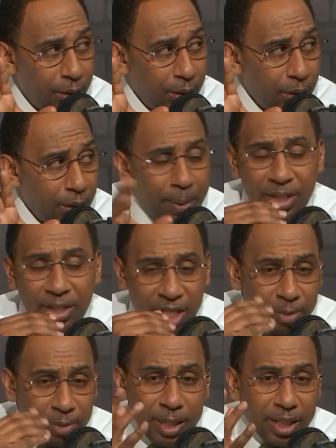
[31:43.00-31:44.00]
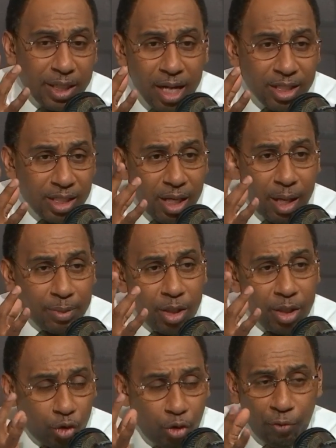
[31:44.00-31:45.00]
But just because something
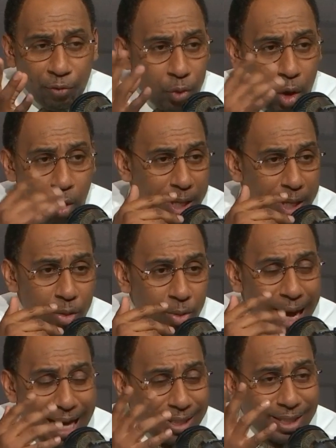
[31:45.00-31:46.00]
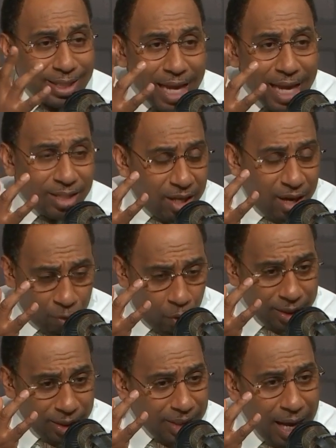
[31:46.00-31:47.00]
is truthful don't mean you got to say stuff all
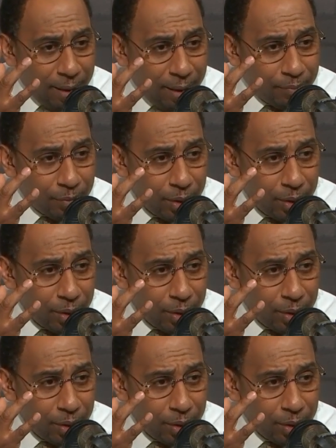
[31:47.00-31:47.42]
the time.